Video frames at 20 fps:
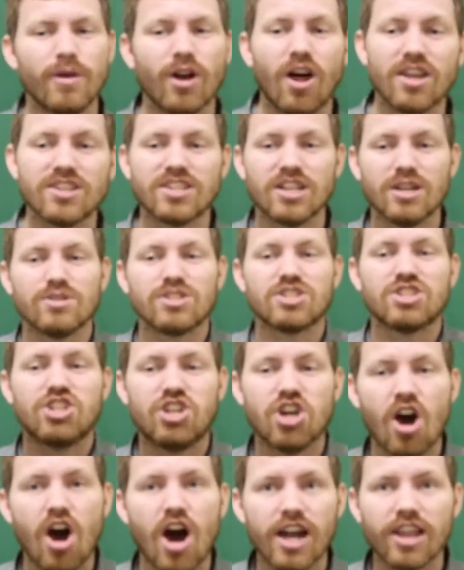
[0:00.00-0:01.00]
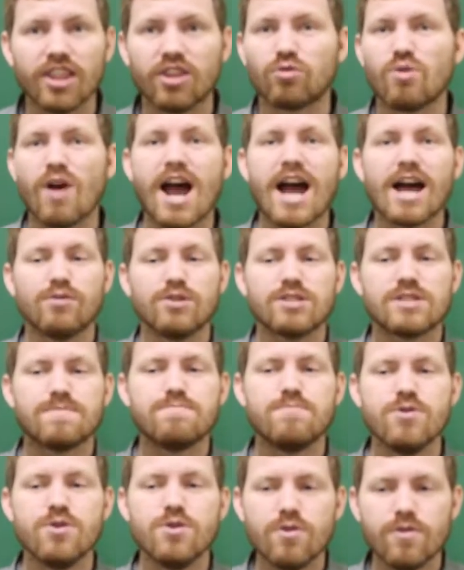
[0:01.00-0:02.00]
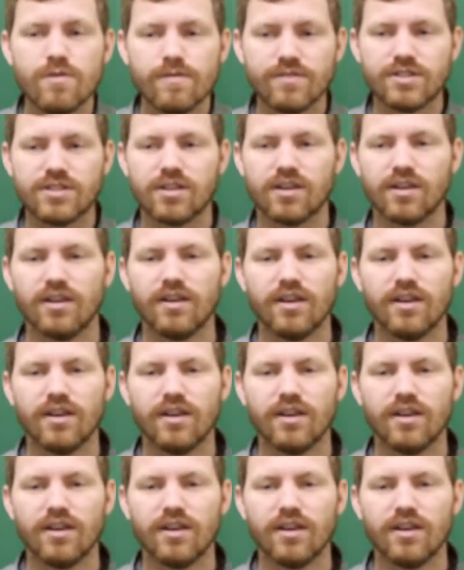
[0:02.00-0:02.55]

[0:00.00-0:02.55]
and all of a sudden it was gone, and the rock was moved.